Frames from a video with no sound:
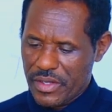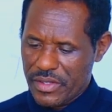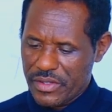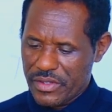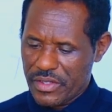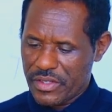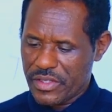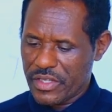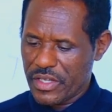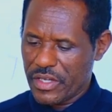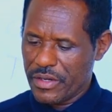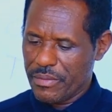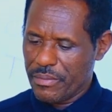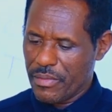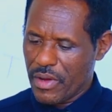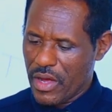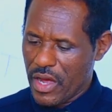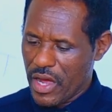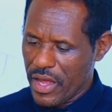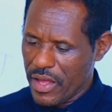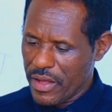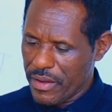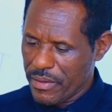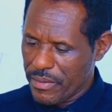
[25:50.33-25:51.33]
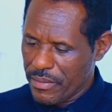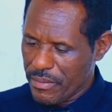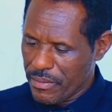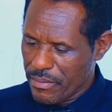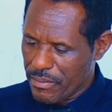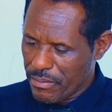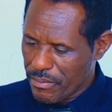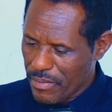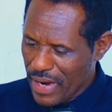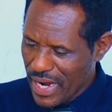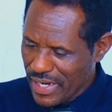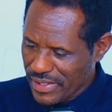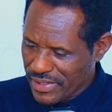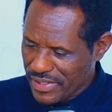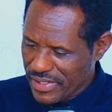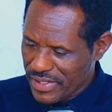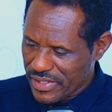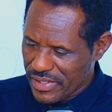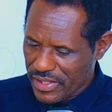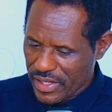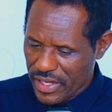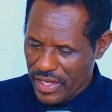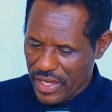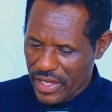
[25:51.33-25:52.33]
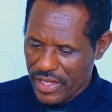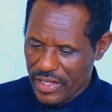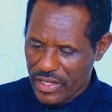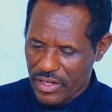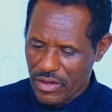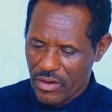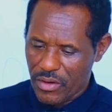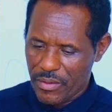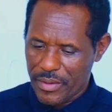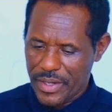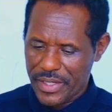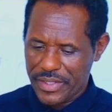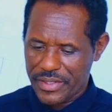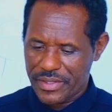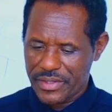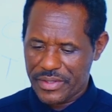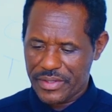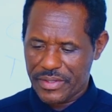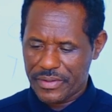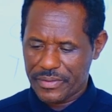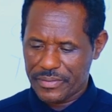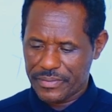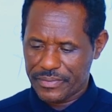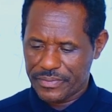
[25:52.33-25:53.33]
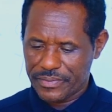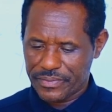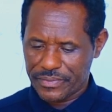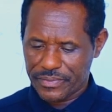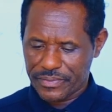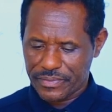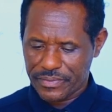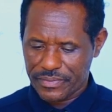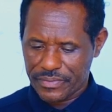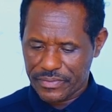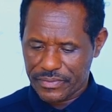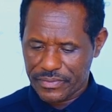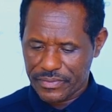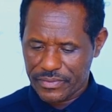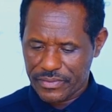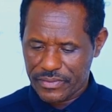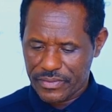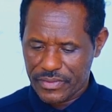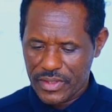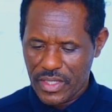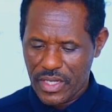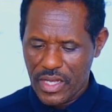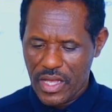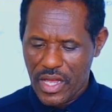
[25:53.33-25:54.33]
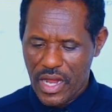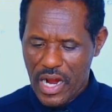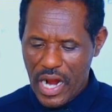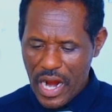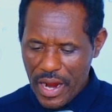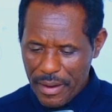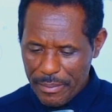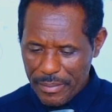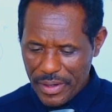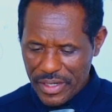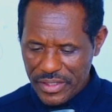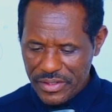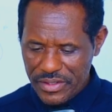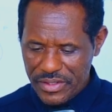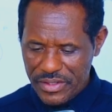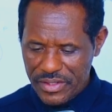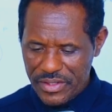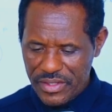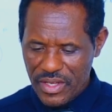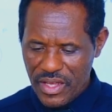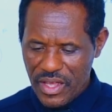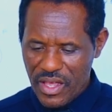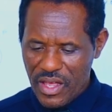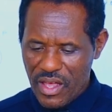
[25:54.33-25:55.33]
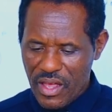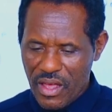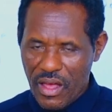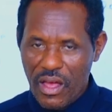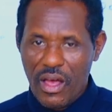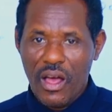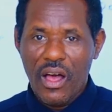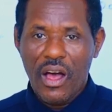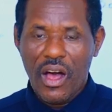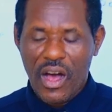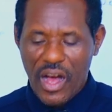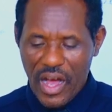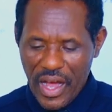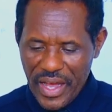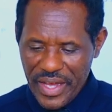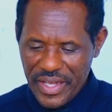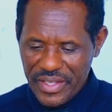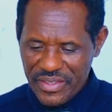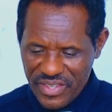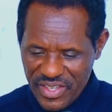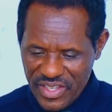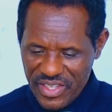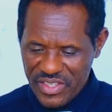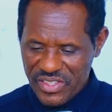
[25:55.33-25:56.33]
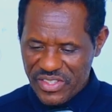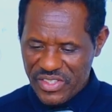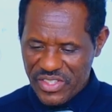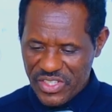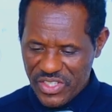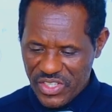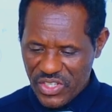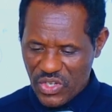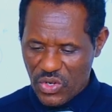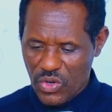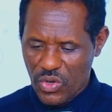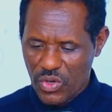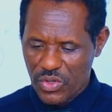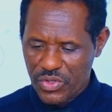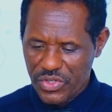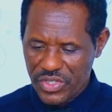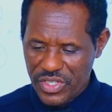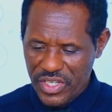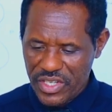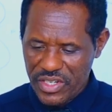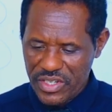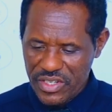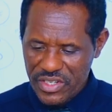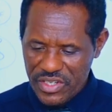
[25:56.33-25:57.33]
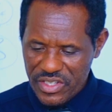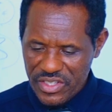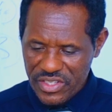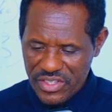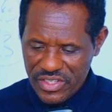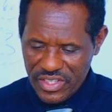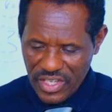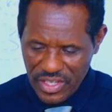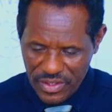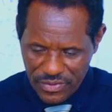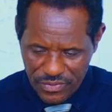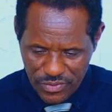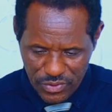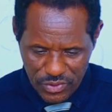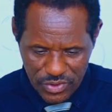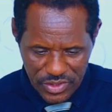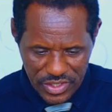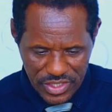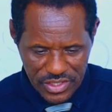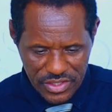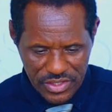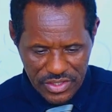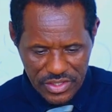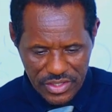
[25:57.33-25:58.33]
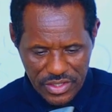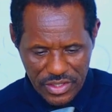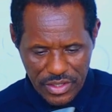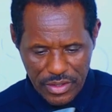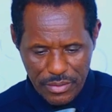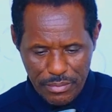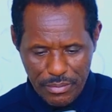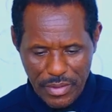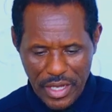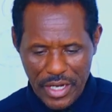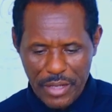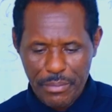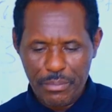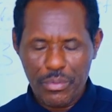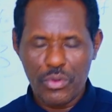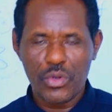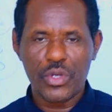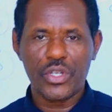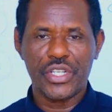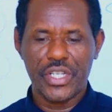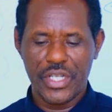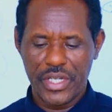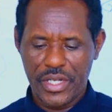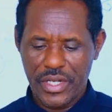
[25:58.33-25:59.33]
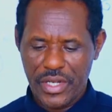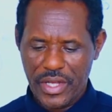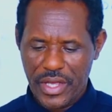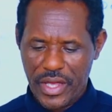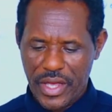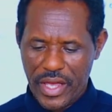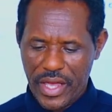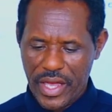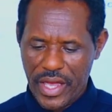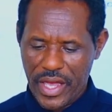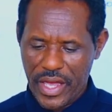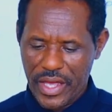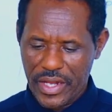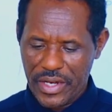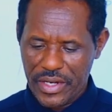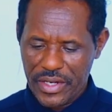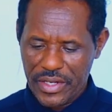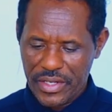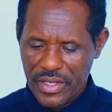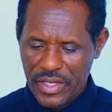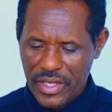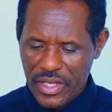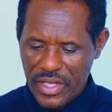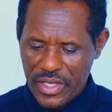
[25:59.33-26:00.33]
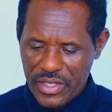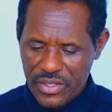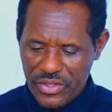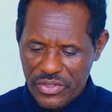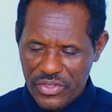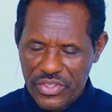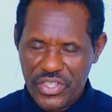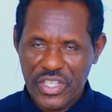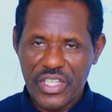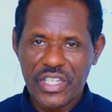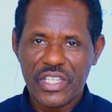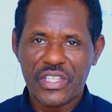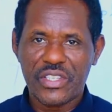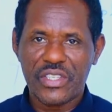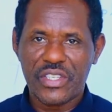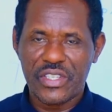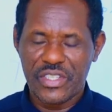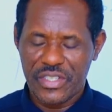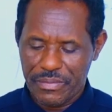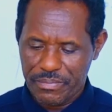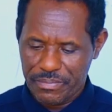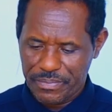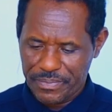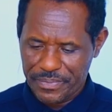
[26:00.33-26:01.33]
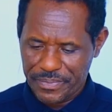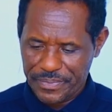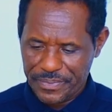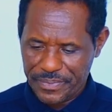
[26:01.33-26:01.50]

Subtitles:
the term high marks and low marks. High marks, high test scores in deceitfulness, manipulation, and cynicism.